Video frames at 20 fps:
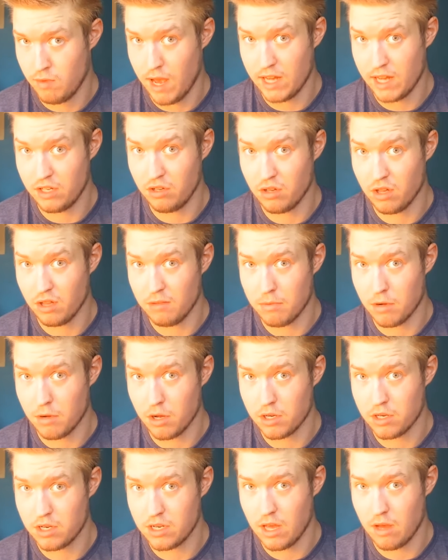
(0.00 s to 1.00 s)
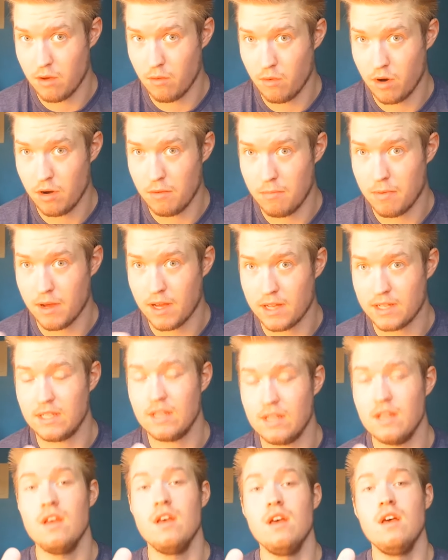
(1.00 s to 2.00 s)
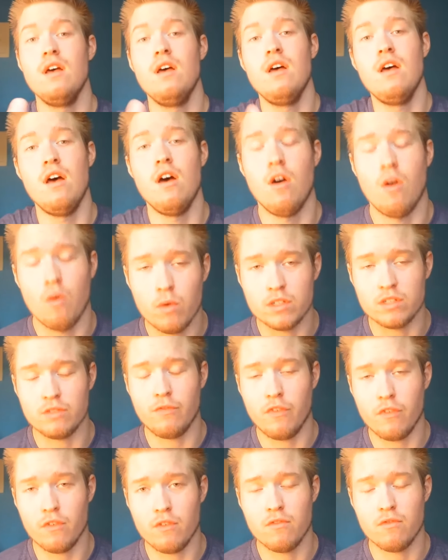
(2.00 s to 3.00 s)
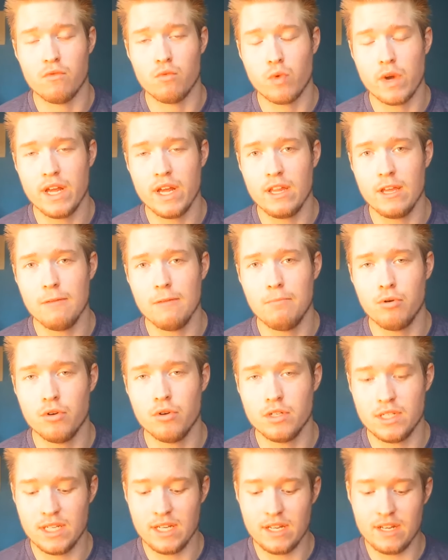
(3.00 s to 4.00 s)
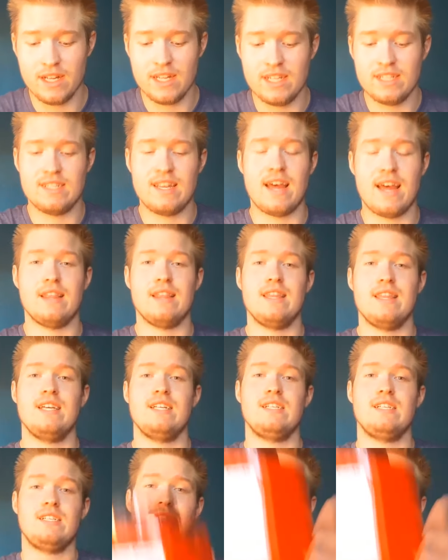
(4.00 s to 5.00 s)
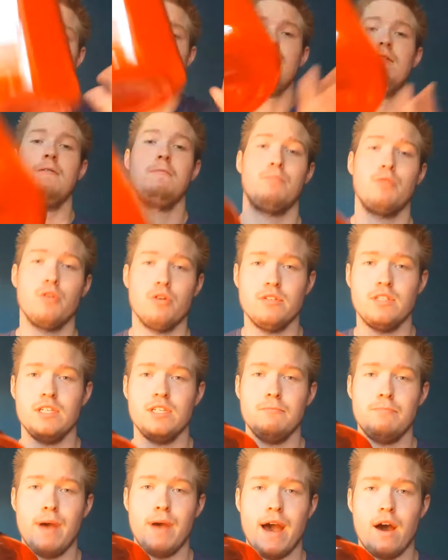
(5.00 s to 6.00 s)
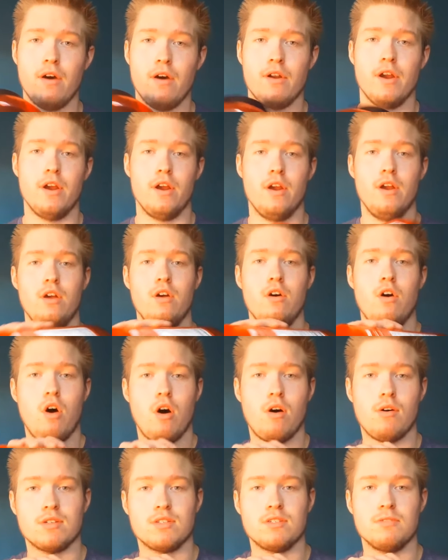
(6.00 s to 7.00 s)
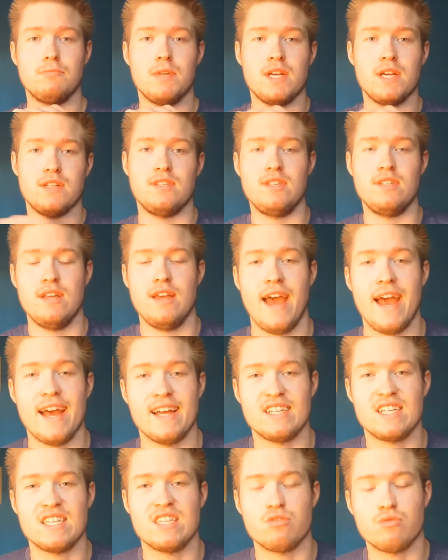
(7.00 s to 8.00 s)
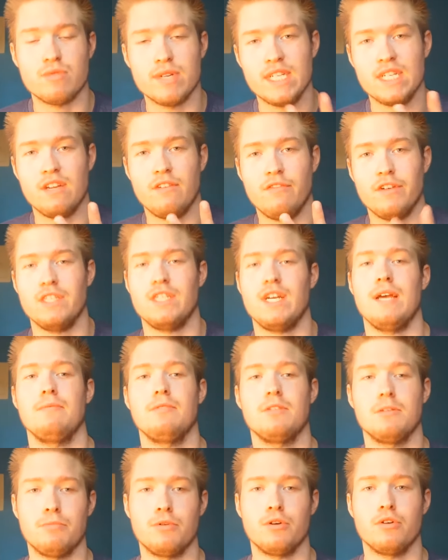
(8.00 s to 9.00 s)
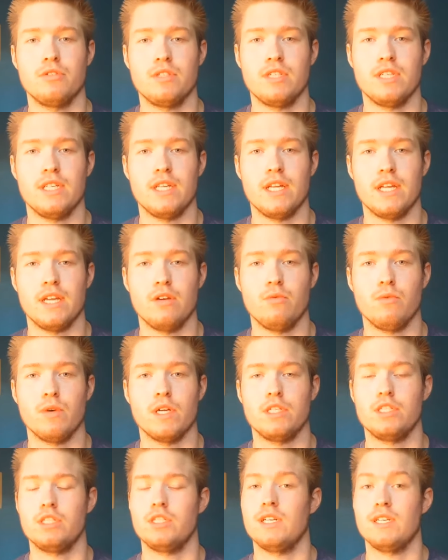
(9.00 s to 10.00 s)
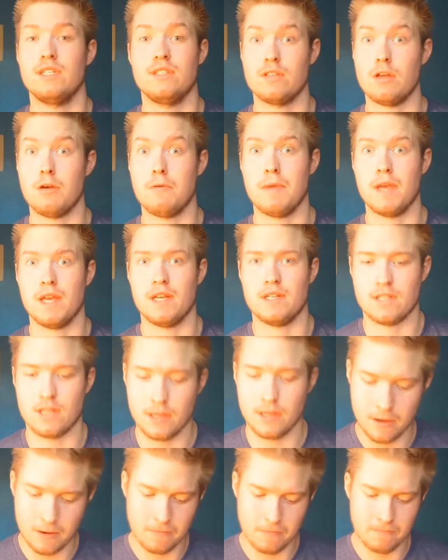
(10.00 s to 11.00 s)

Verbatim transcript: I totally botched that word, but what's really important here is that this protein powder awesomeness has three different types of protein in it, which is amazing.